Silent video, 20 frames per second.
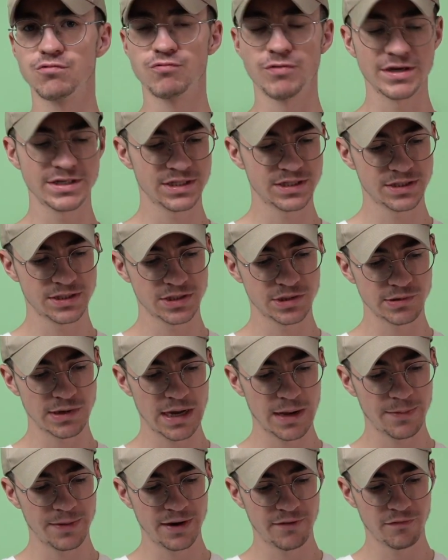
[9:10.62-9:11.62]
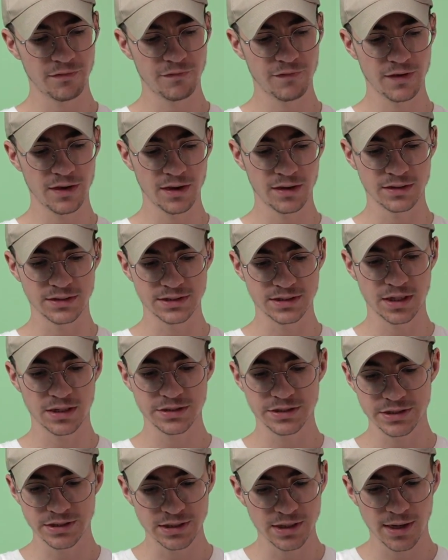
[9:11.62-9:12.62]
wrist strap and everything, and
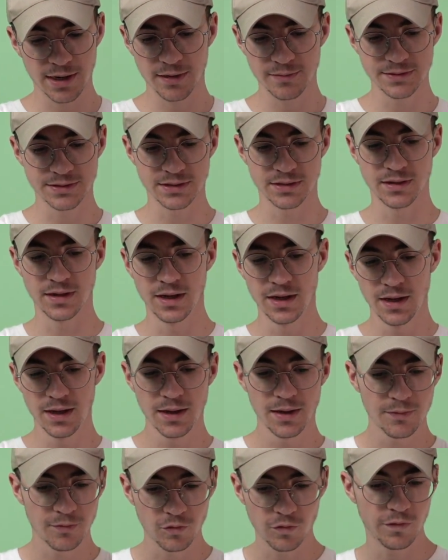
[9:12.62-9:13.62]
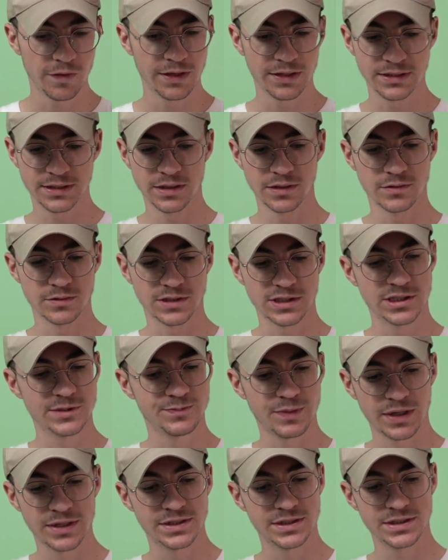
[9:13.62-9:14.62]
suction cups, and all these little
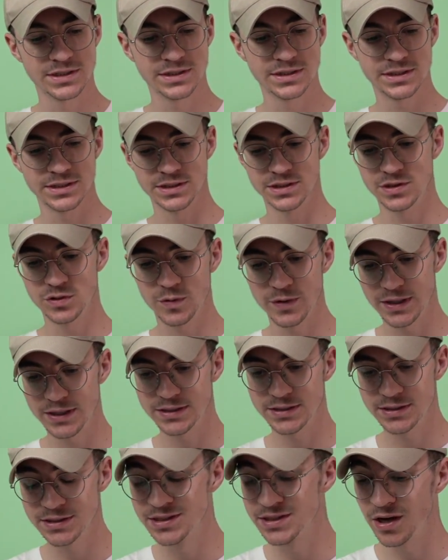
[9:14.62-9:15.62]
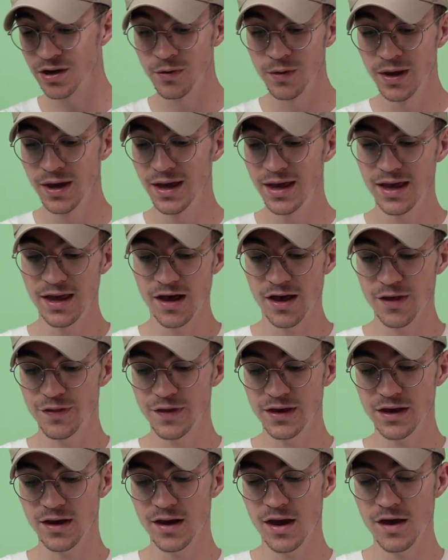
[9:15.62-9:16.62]
spudges and tweezers. So I
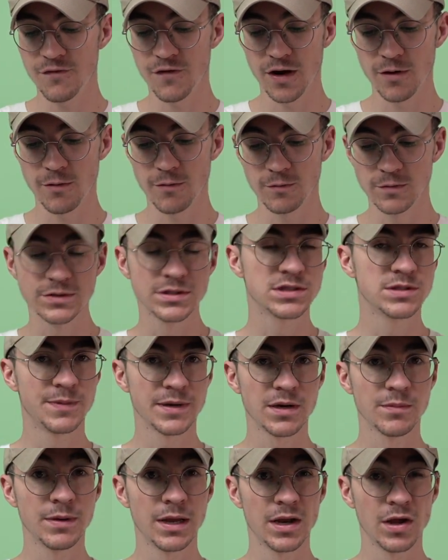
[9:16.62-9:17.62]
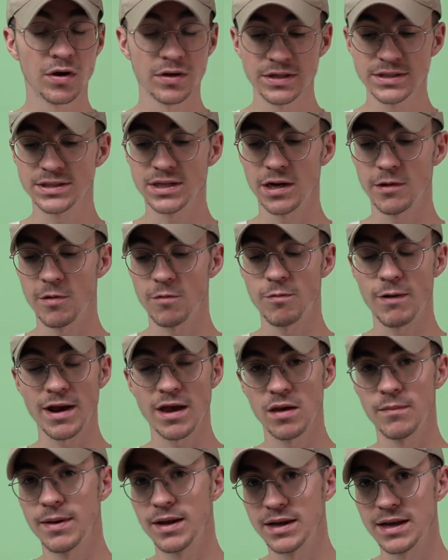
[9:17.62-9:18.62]
think if I was to be completely honest, I would
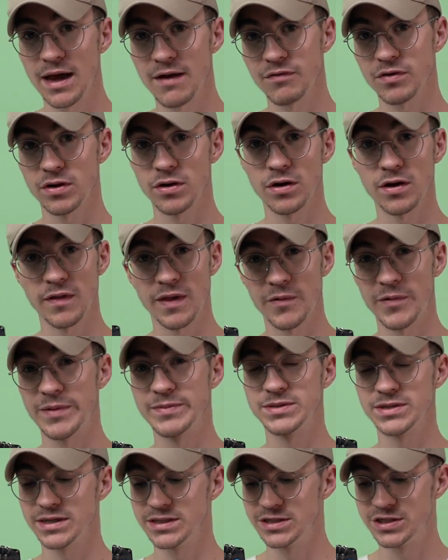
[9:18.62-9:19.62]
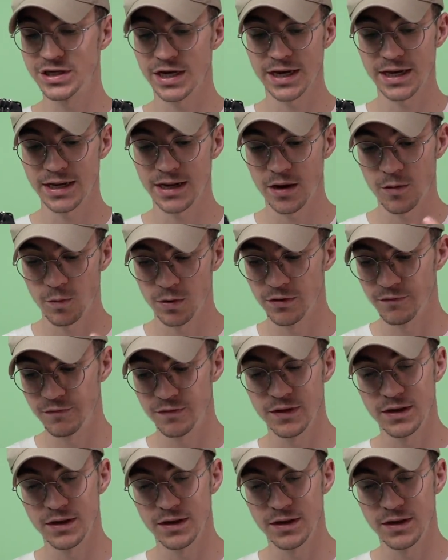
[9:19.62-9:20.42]
recommend having a look at their website and checking out one of